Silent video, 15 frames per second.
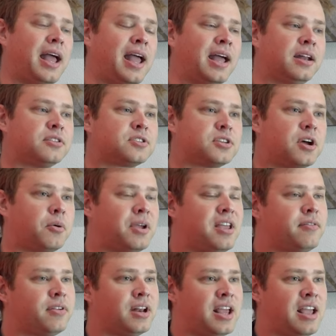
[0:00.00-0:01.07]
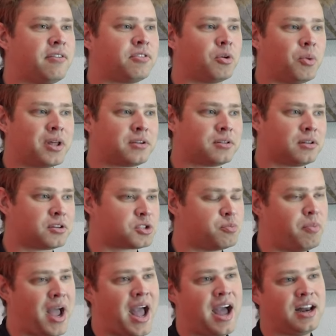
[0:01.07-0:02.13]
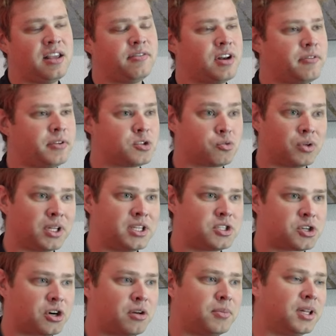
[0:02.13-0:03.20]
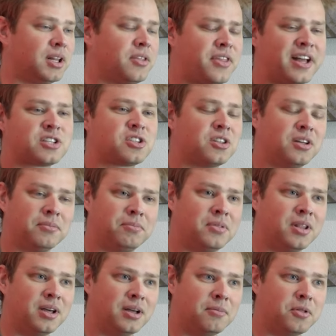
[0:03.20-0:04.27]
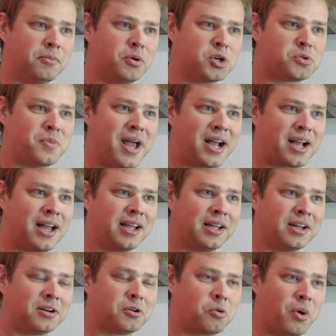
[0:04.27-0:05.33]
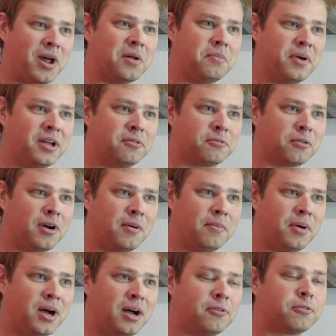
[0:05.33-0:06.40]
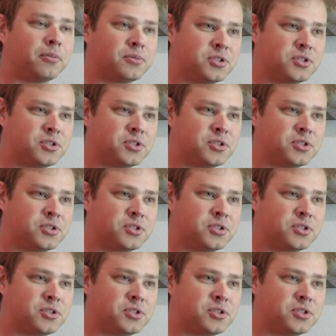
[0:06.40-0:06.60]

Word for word: And so even if the weather looks bad, even if it's really turbulent, that's the pushback I get quite a bit from